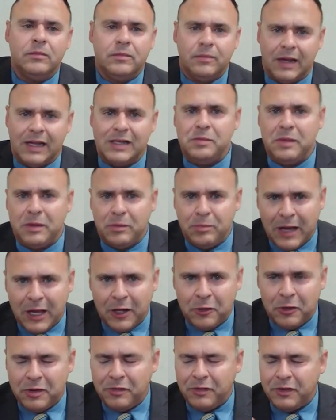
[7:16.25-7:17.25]
I speak
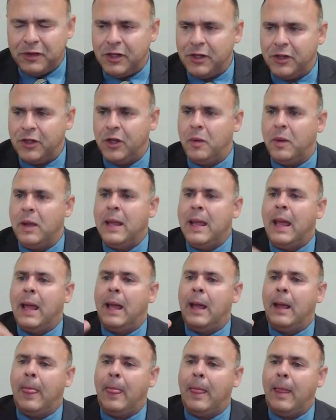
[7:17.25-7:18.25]
Mandarin if you didn't know,
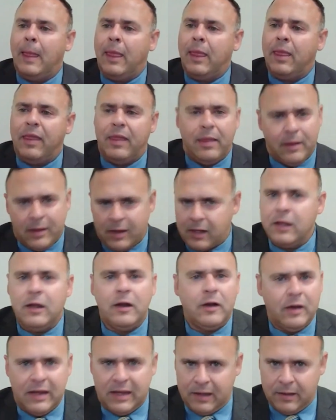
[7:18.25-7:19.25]

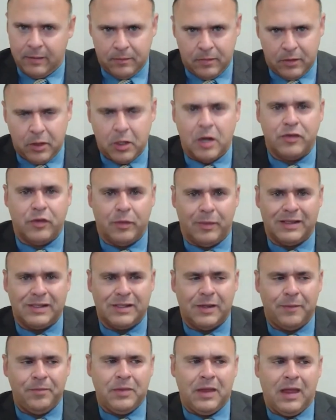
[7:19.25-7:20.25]
clearly
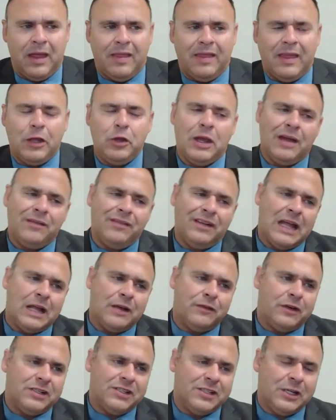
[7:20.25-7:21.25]
government. Then you have a lot
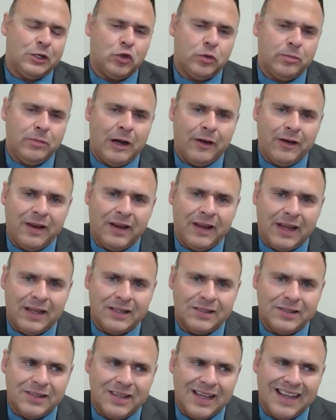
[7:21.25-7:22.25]
of our Central American
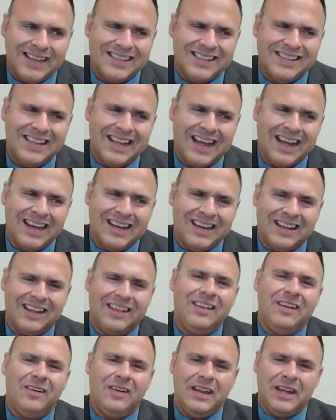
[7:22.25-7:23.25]
cases. It's not
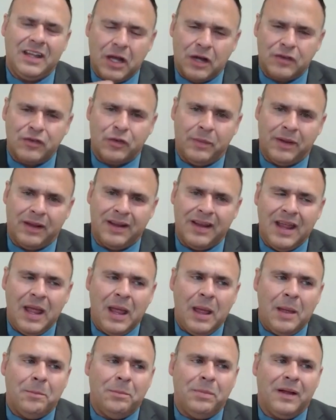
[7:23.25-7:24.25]
clearly government,
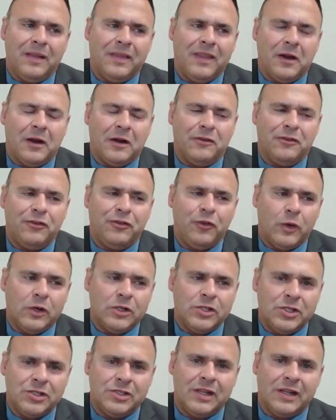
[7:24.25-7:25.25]
but they are
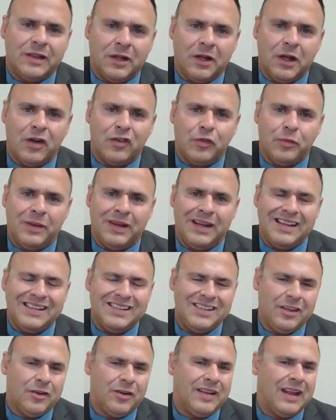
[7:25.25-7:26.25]
forces that the government
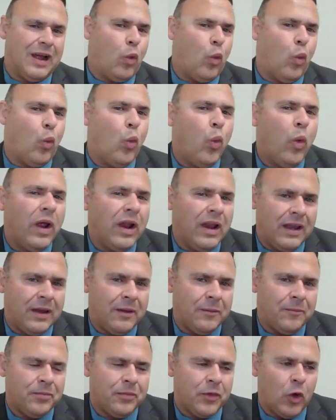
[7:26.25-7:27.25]
is either not
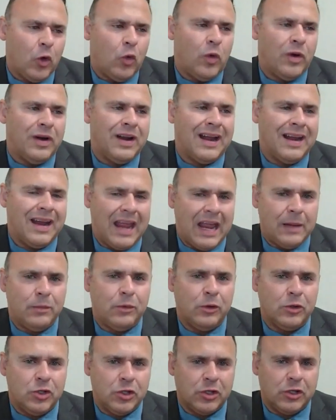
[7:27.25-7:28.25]
willing or not
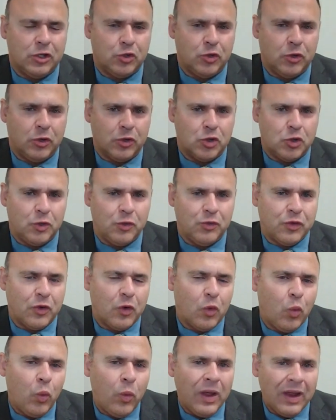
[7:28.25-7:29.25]
able to control. So
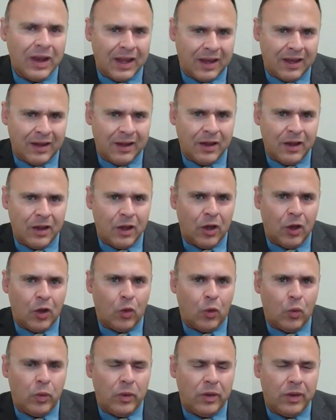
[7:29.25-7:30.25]
for willing,
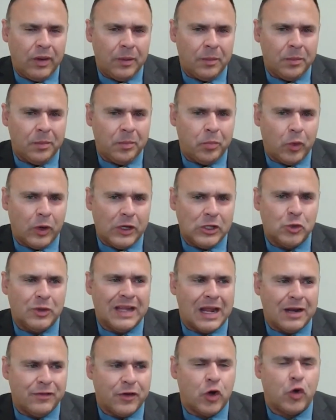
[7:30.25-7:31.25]
we point to a
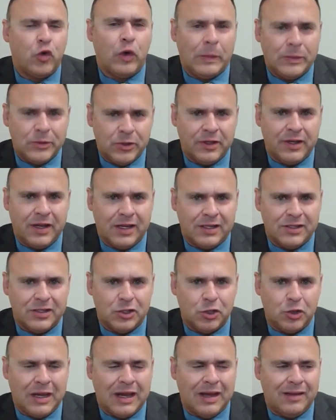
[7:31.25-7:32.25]
lot of corruption
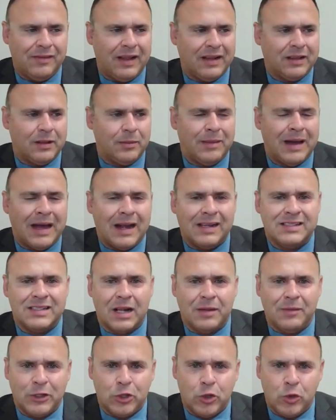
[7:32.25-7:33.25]
cases. You have like the Mara
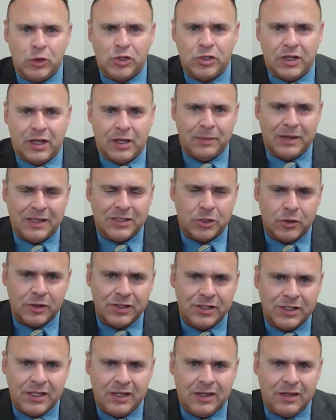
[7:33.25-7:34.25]
Salvatrucha,
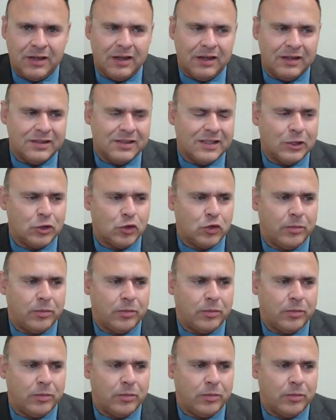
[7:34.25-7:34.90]
MS-13 in Central